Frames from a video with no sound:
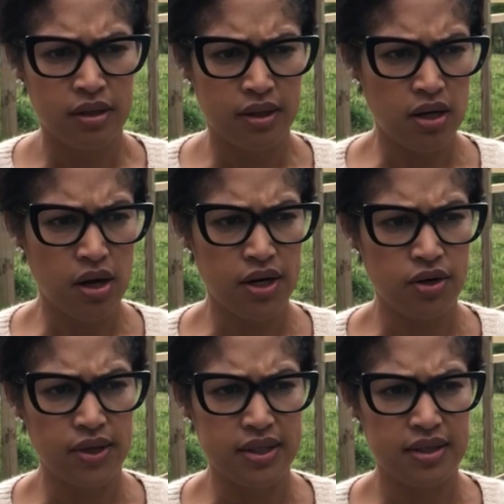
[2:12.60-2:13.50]
thing on
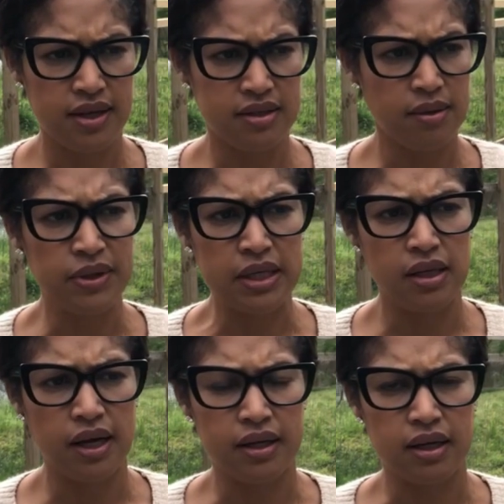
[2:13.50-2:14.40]
here that says something
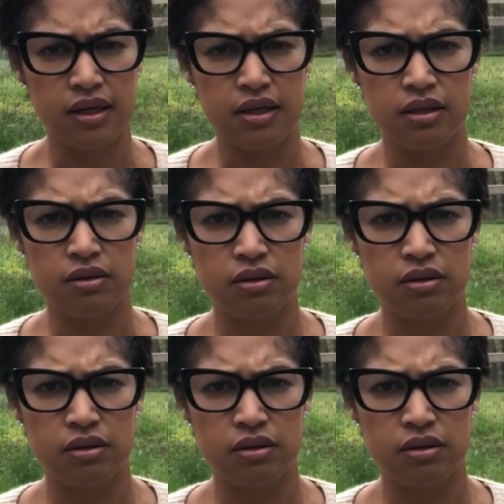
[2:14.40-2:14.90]
like it